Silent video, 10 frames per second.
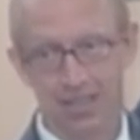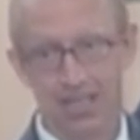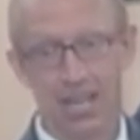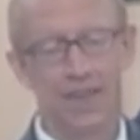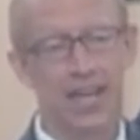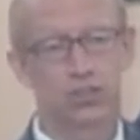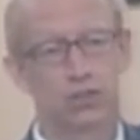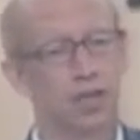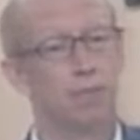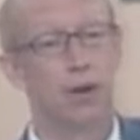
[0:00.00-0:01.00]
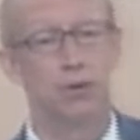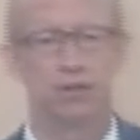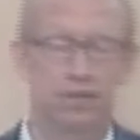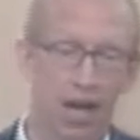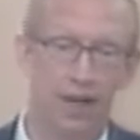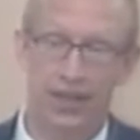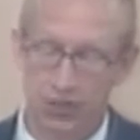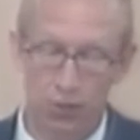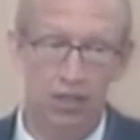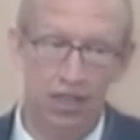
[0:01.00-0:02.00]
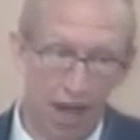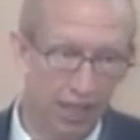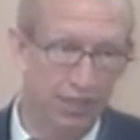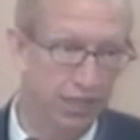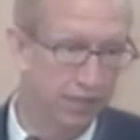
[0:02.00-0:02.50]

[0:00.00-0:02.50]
And that's the abode of God. That's where God lives.